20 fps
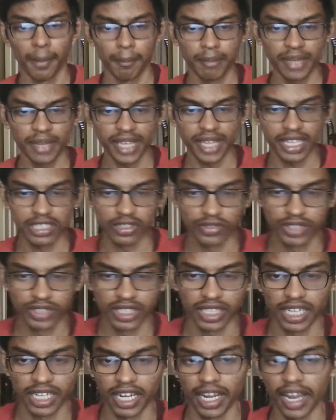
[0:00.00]
pH of
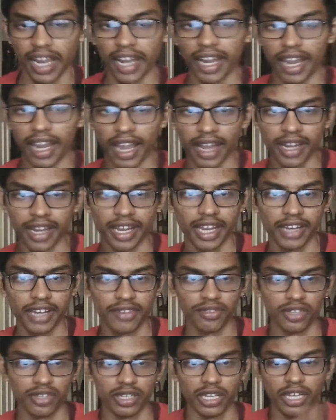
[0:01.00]
drug and
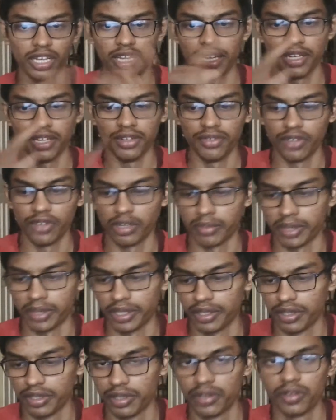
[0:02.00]

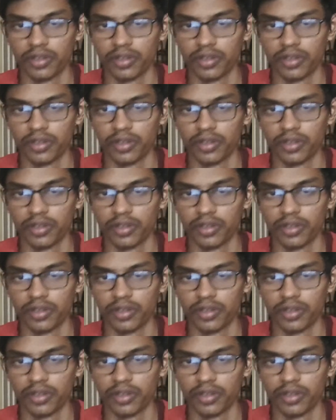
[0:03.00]
environment.